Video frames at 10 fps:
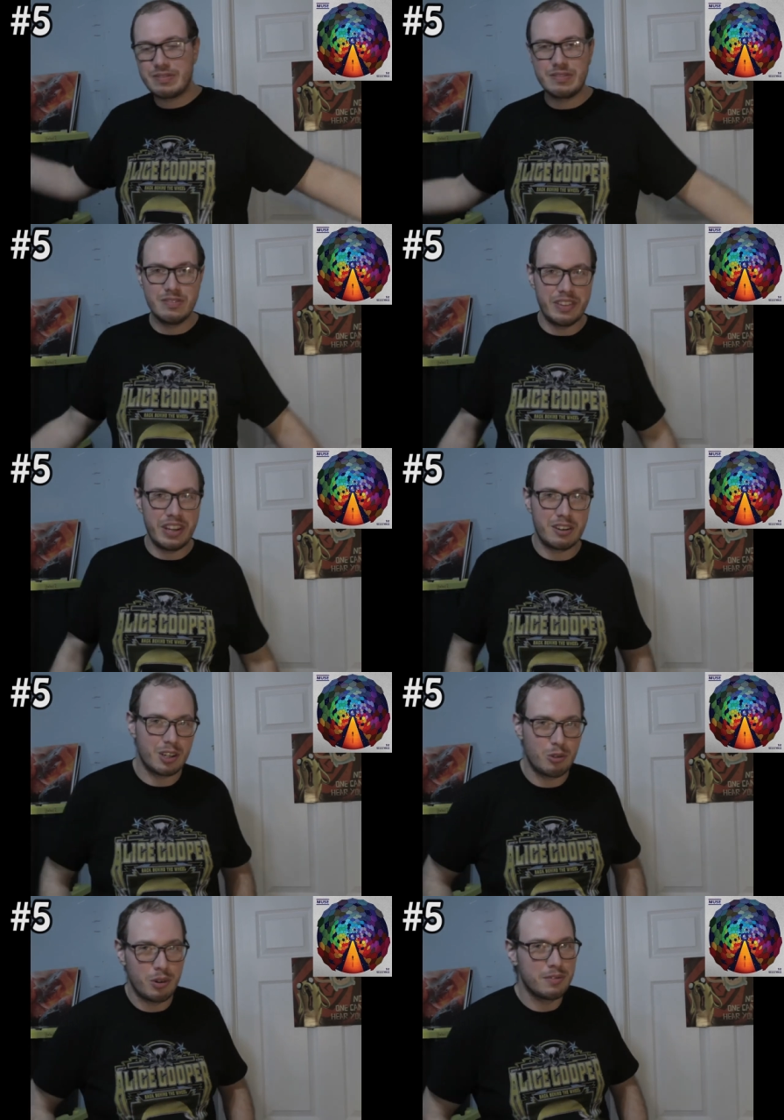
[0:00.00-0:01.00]
their
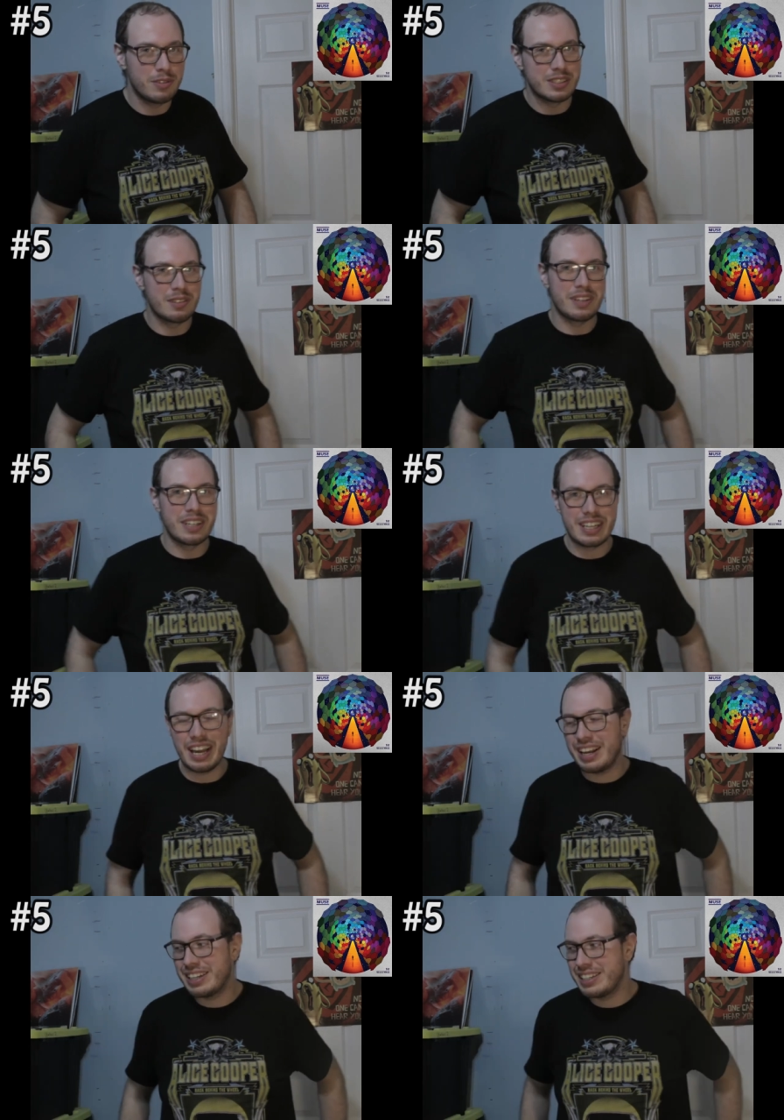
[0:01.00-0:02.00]
equivalent of it
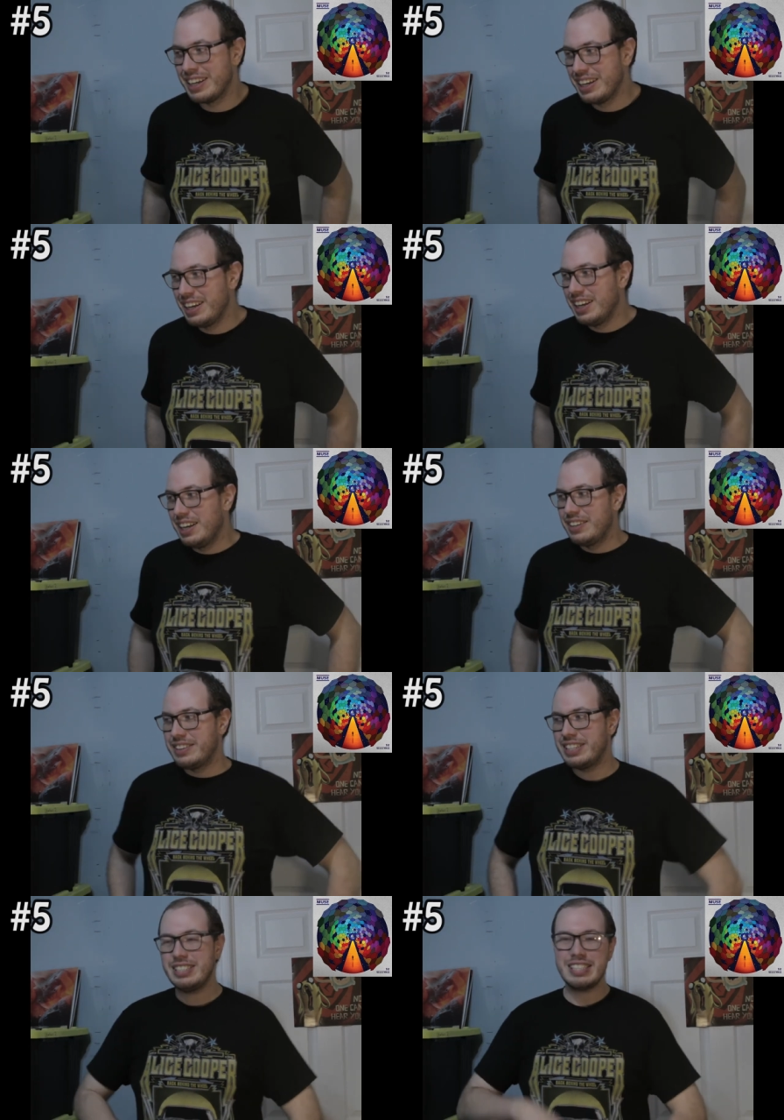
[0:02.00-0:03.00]
and
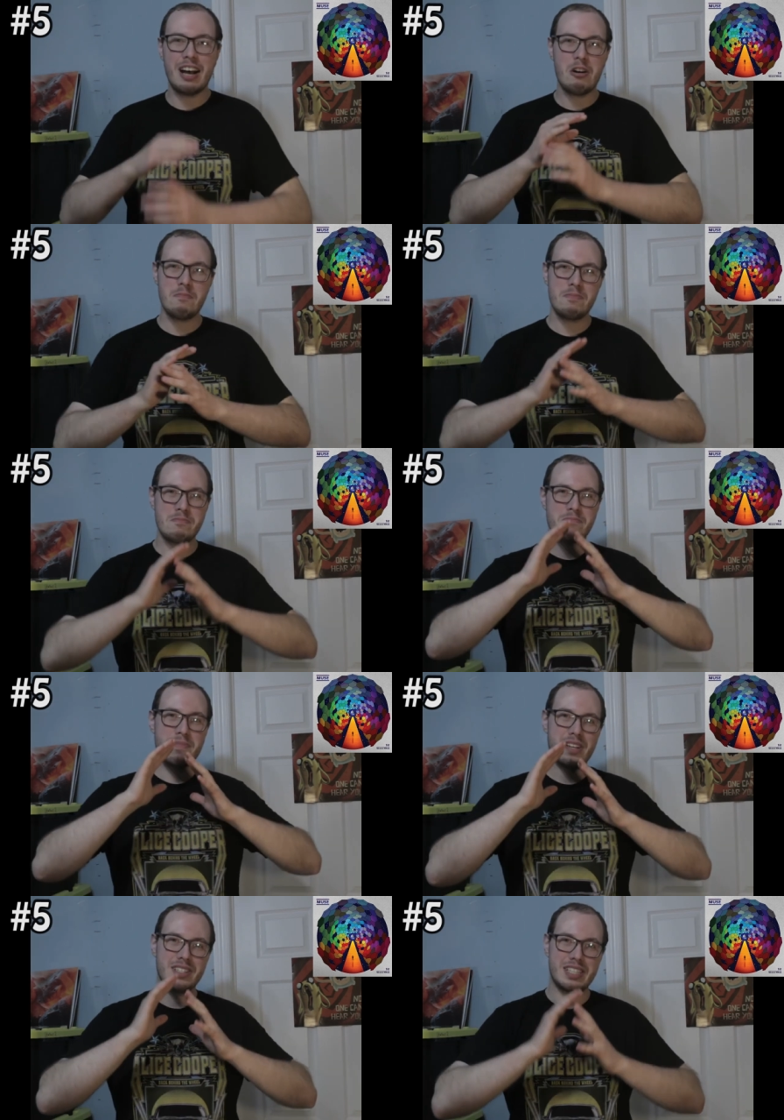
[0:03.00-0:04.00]
this album
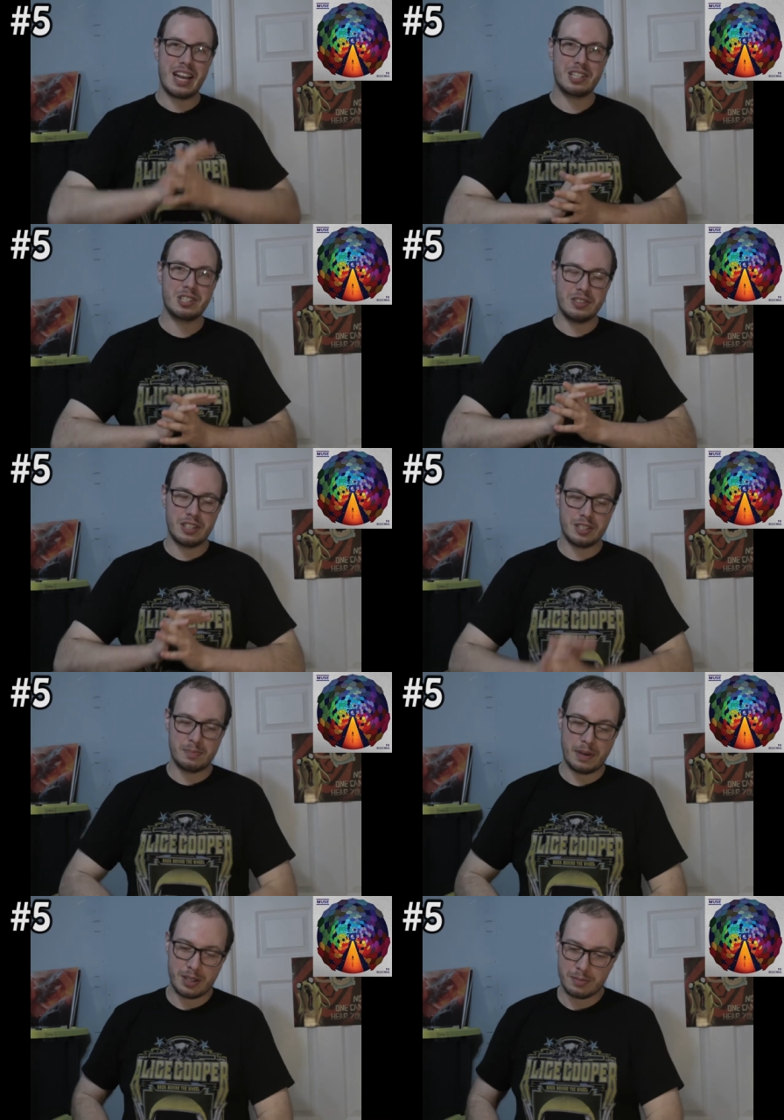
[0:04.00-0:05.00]
is actually
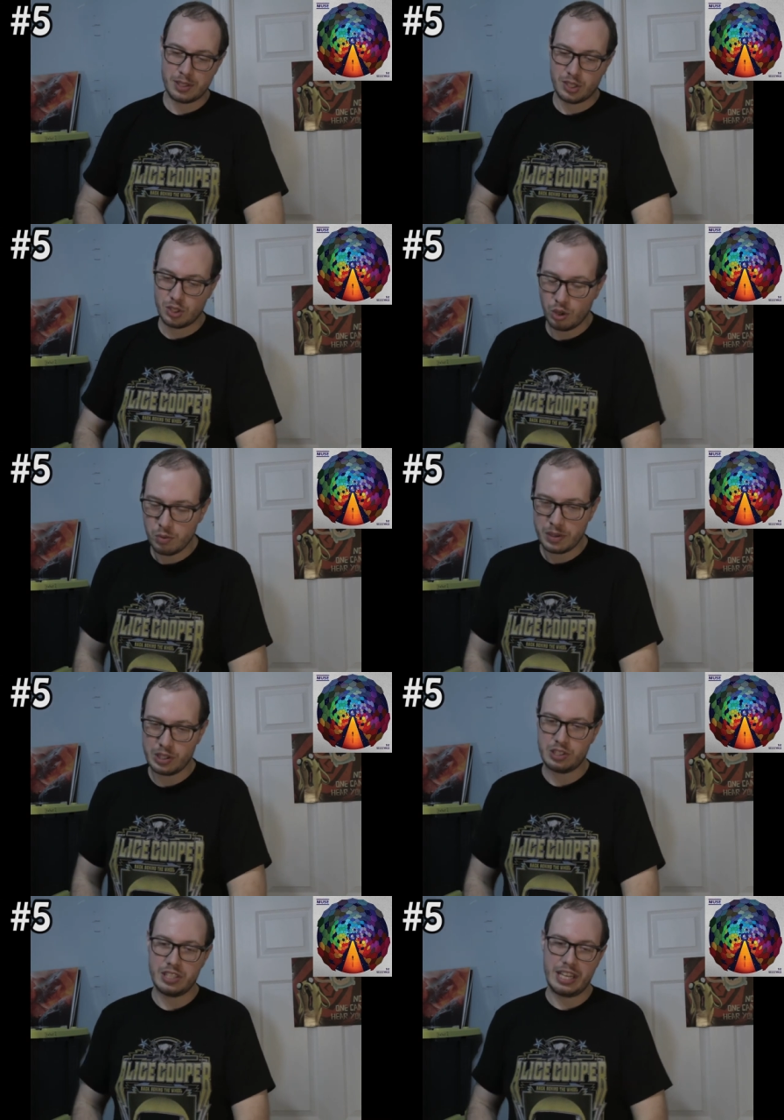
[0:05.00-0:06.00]
inspired me so
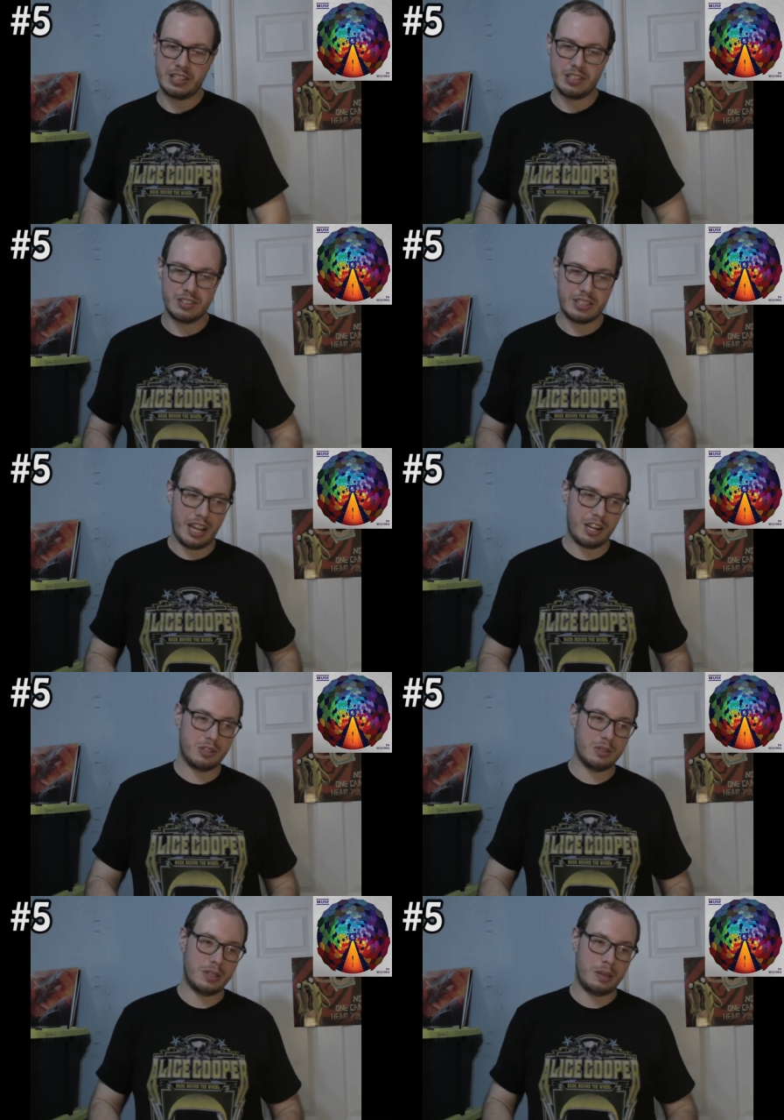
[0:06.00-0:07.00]
much that there's
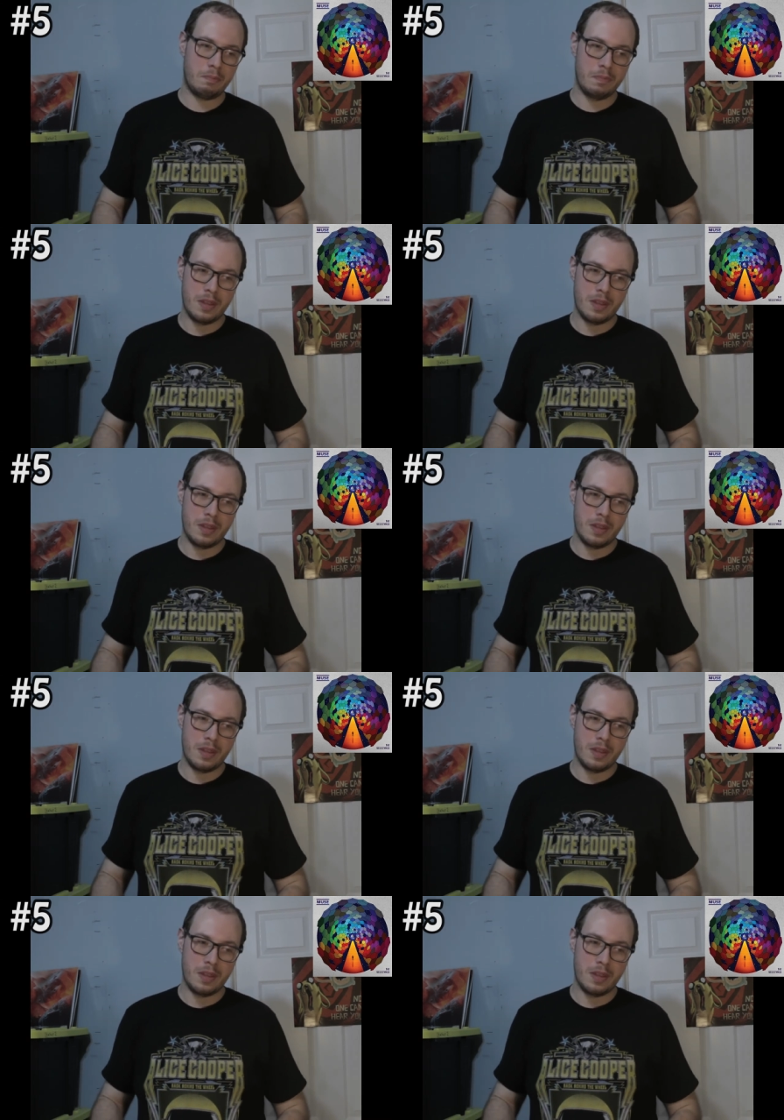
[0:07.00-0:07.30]
actually